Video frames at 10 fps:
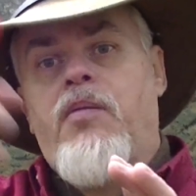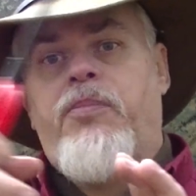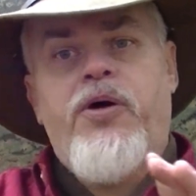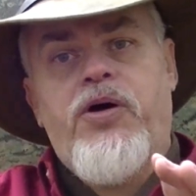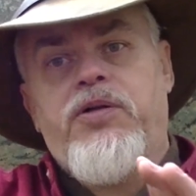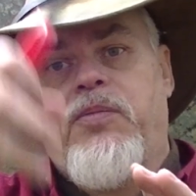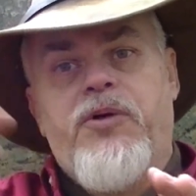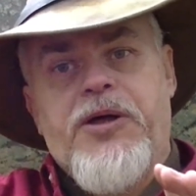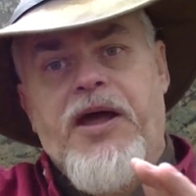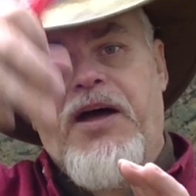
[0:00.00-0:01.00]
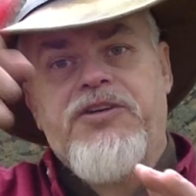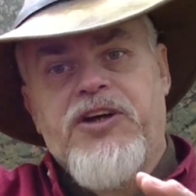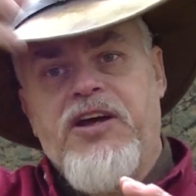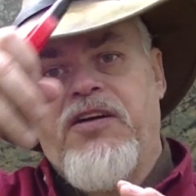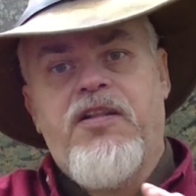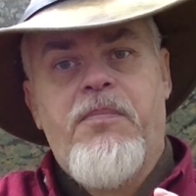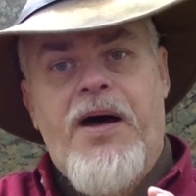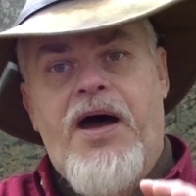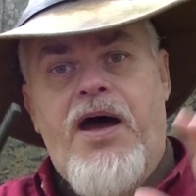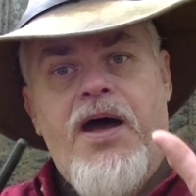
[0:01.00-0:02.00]
Put the briquettes into the
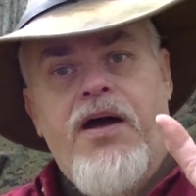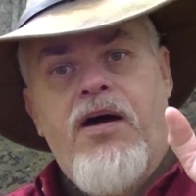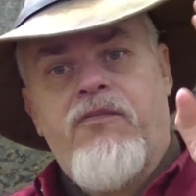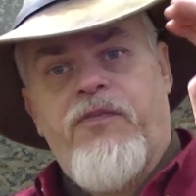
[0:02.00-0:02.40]
bag,